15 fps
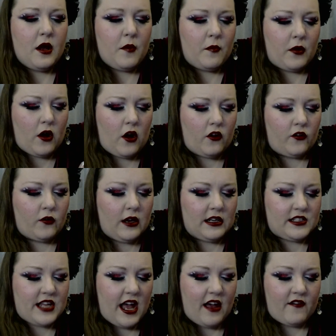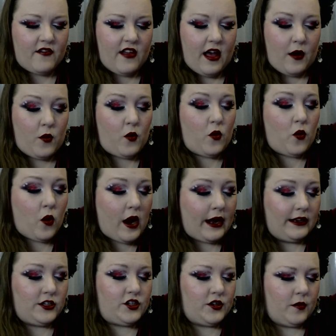But all the rest have that
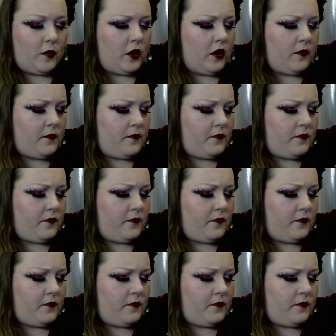white shimmer.